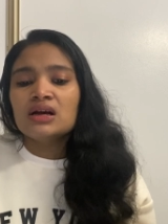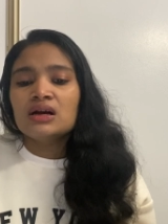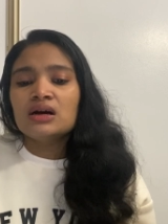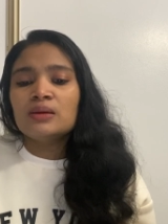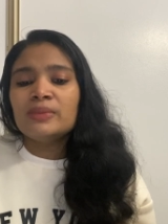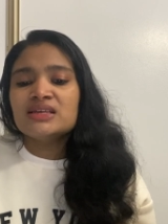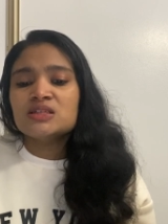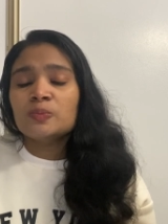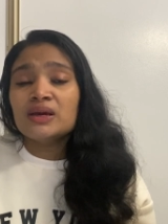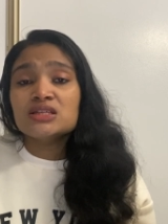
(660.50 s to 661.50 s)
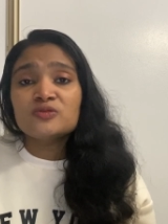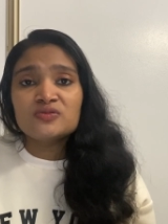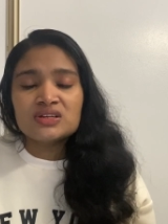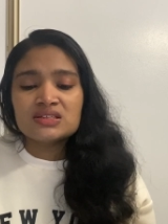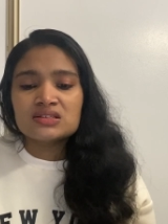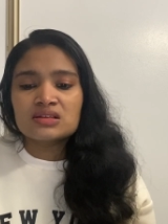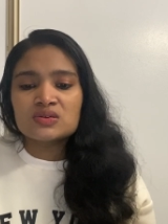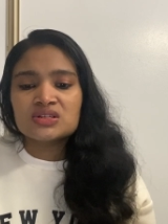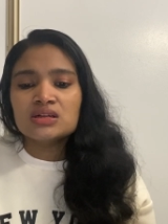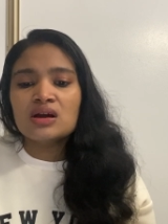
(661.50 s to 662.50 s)
Uh, basic pay is
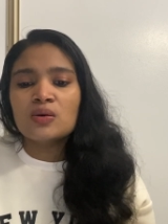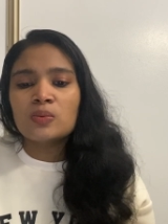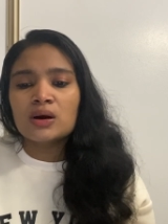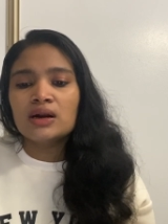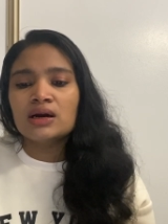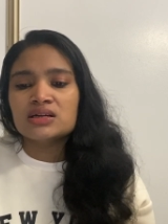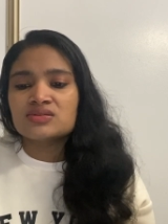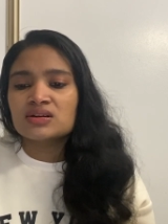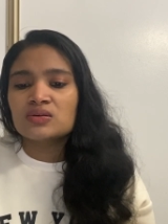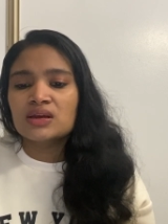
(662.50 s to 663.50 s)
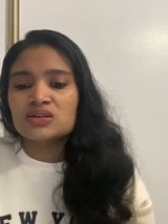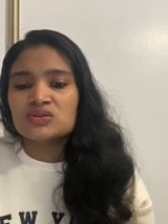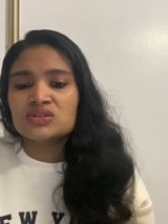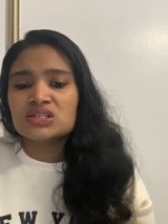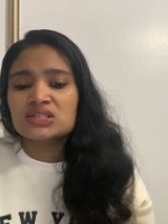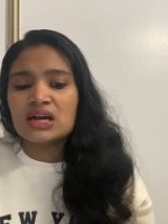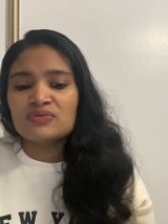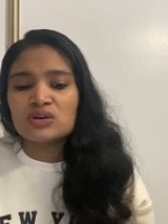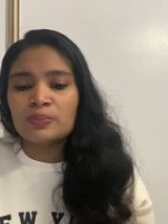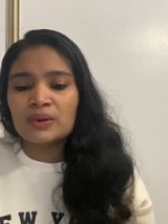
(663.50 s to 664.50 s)
56,100. Okay, so you just have
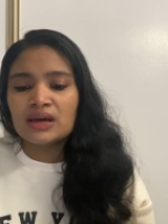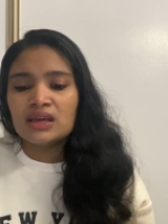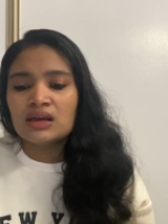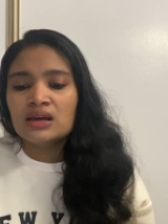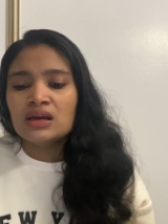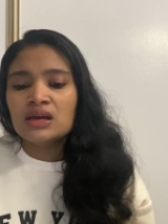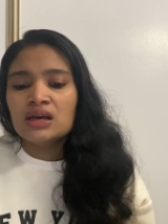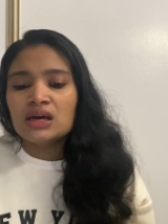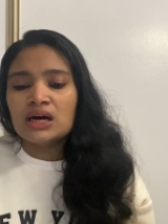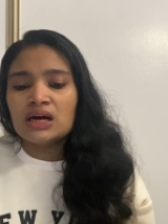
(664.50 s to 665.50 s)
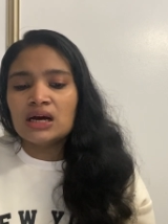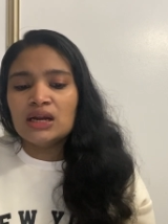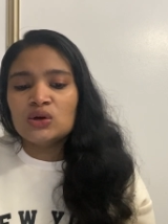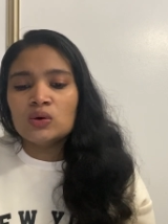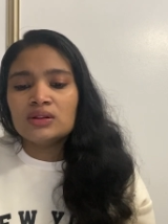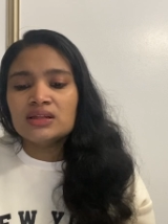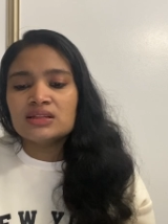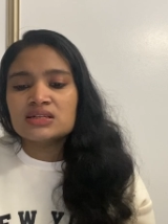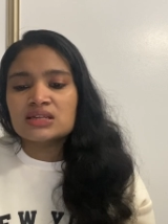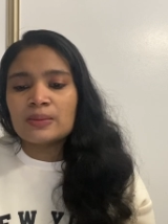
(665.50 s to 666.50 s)
to apply uh, I don't think
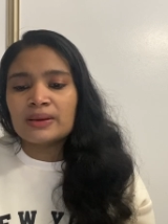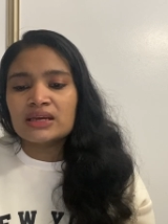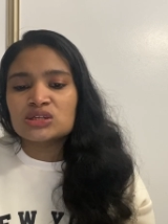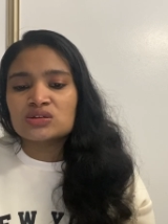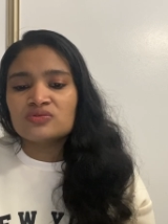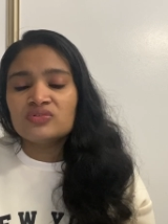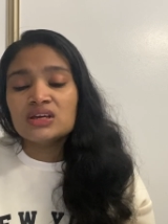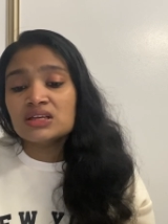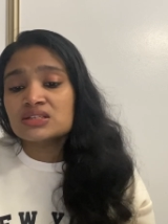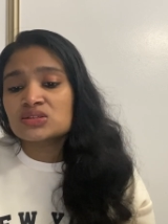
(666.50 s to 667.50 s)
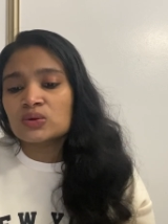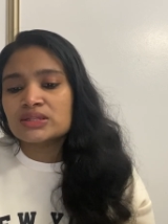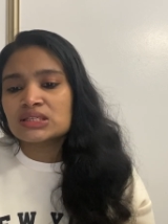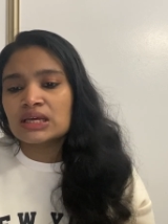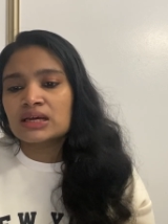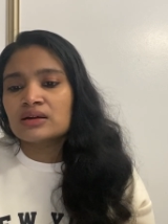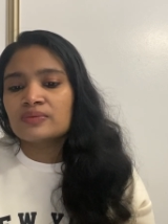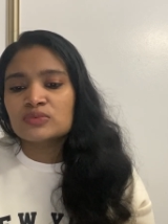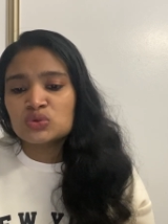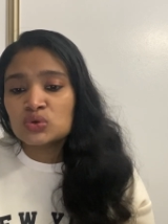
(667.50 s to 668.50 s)
there's an application fee. So it's like
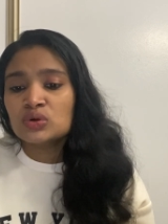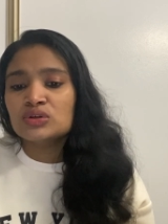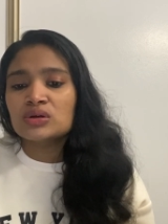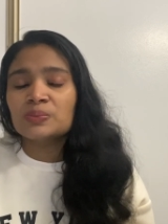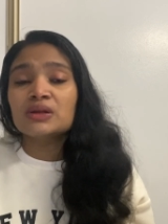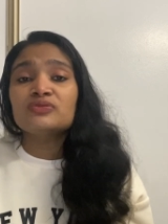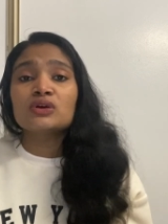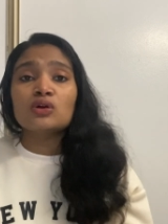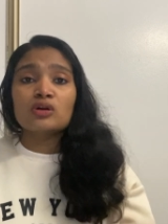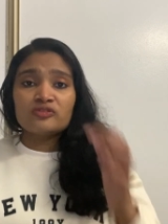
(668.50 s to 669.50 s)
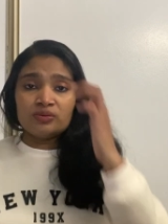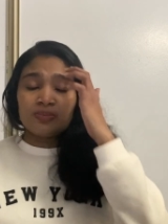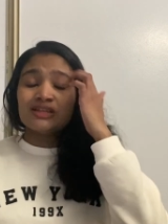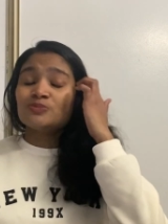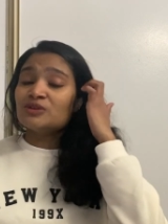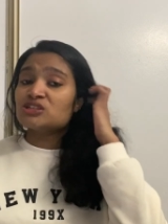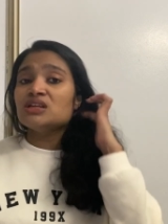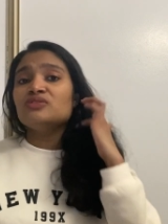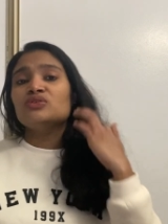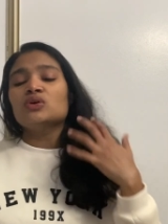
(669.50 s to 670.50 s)
too good to apply for a lot of people,
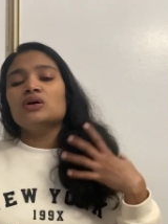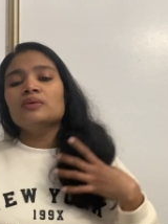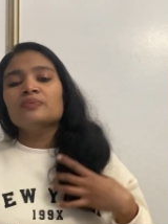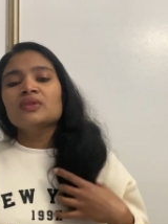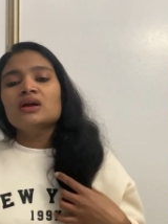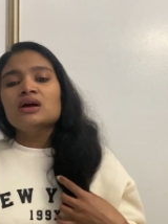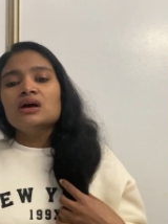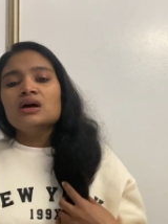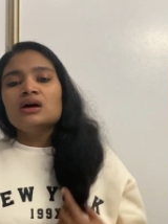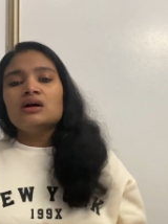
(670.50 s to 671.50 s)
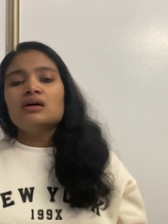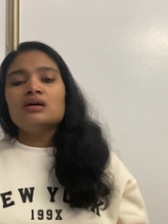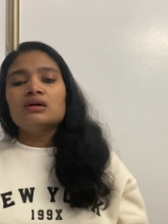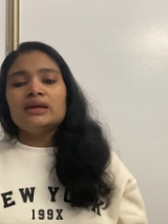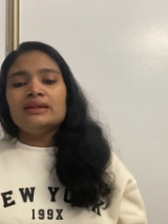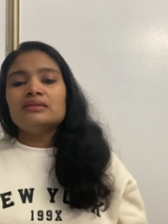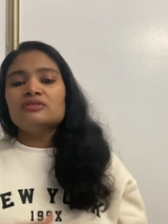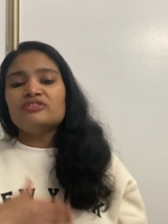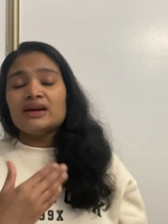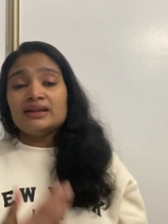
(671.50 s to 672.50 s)
especially if you are uh, in the
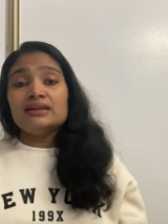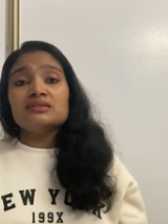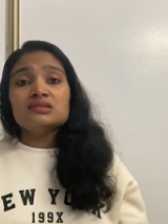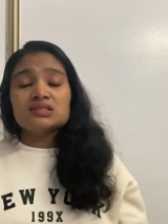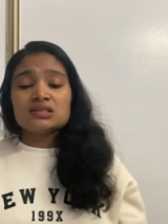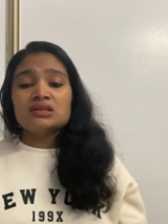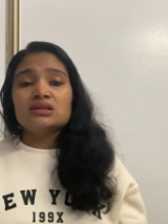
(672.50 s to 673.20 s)
final years.